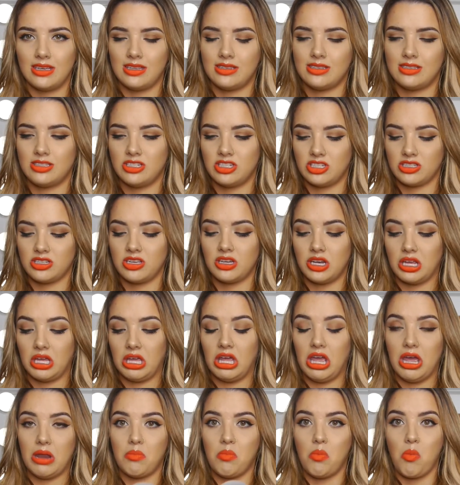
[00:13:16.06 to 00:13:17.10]
It's just gonna
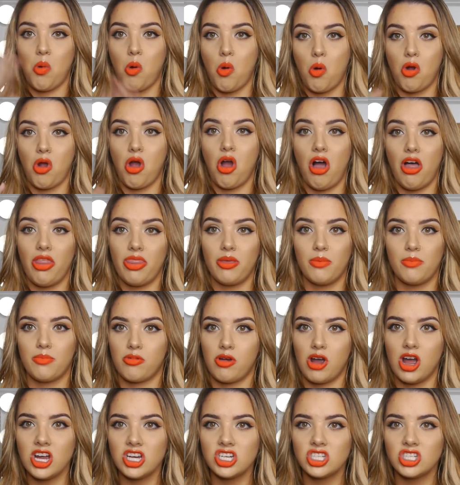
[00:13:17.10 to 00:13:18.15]
get more on the
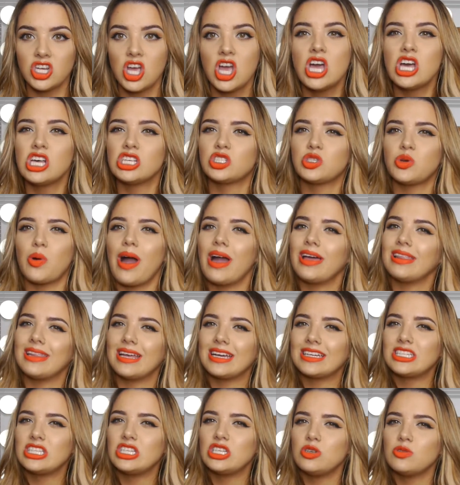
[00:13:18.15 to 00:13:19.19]
brush. So I
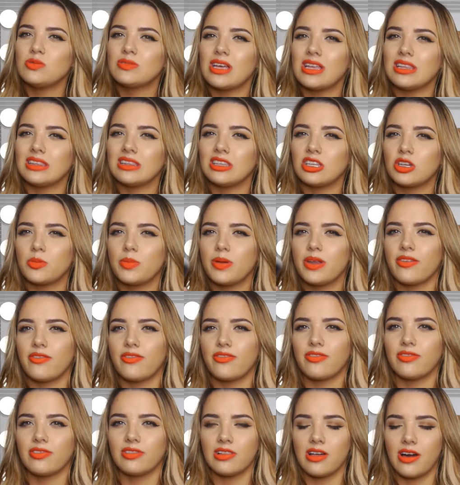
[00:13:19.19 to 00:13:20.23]
like to use a little bit
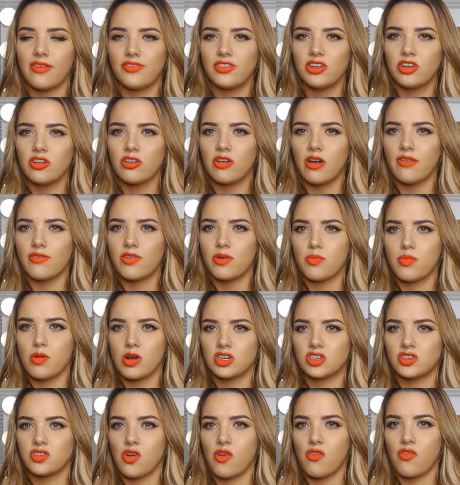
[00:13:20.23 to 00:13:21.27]
fluffier of a
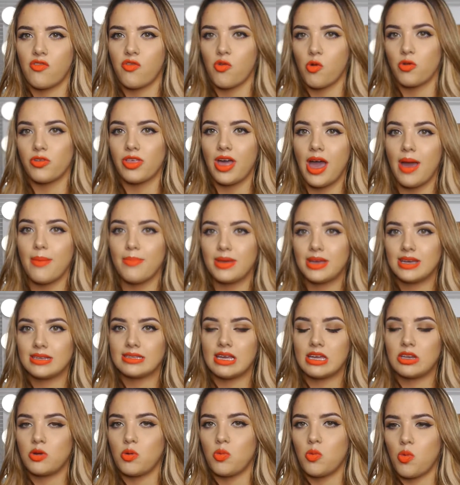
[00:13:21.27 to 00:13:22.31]
brush for that because
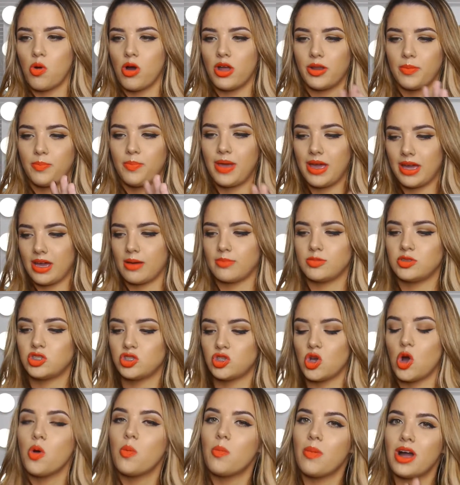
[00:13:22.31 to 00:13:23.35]
I don't wanna pick up
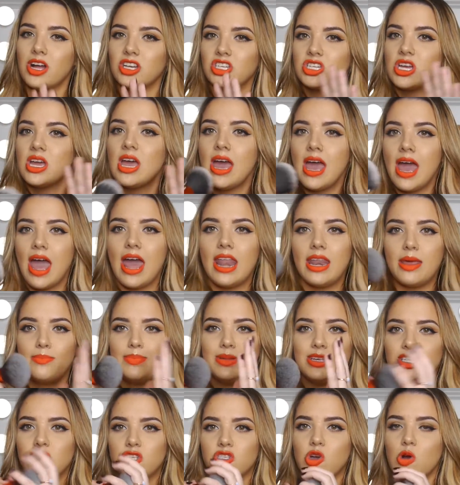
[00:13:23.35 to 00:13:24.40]
so much and it
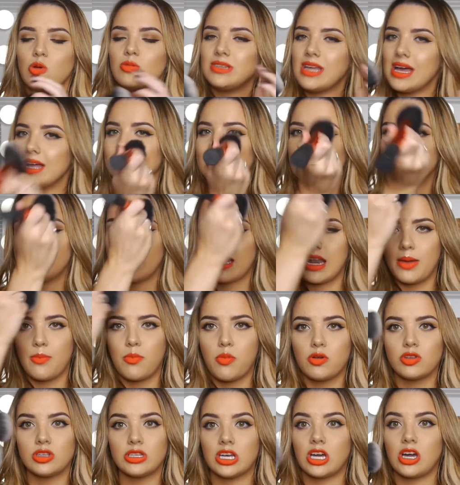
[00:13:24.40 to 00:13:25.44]
be so dense and then I
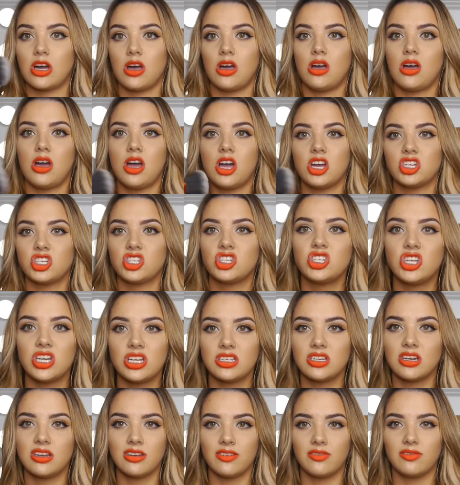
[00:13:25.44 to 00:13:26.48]
put like a
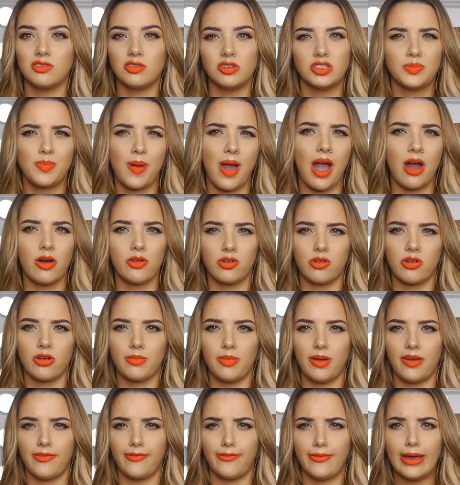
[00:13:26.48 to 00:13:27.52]
shit ton of loose powder on
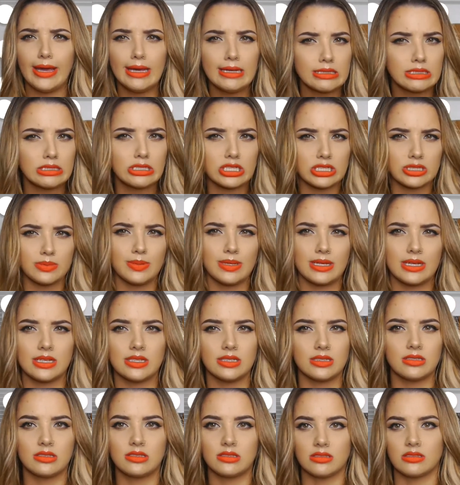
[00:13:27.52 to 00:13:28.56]
my face just
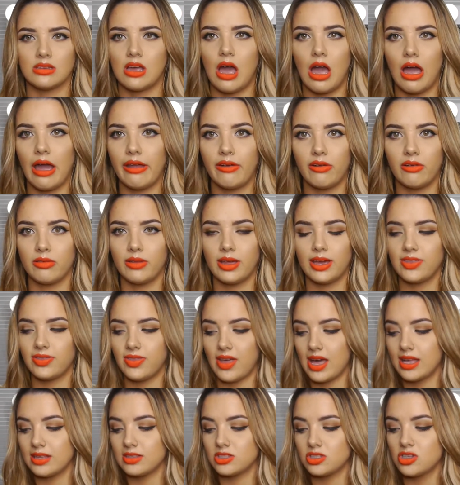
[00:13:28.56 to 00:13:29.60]
because I don't like
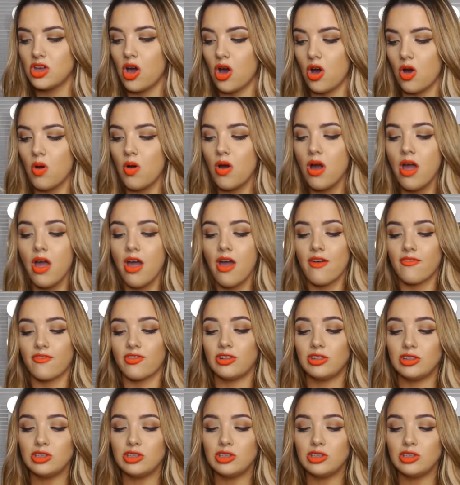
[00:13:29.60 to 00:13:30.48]
that. So for